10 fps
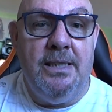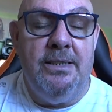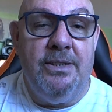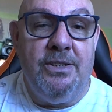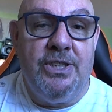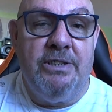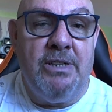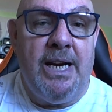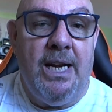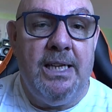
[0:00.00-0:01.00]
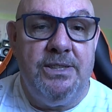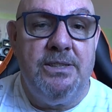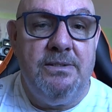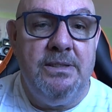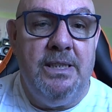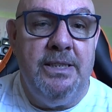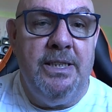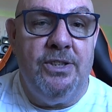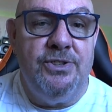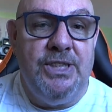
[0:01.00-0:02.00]
great lads. You know,
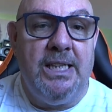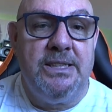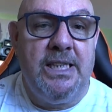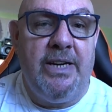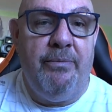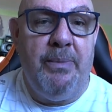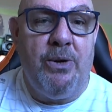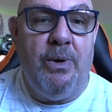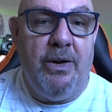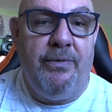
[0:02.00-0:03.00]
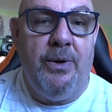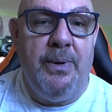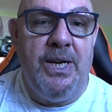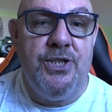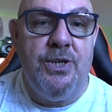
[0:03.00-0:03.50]
Jack's given me quite a few e-juices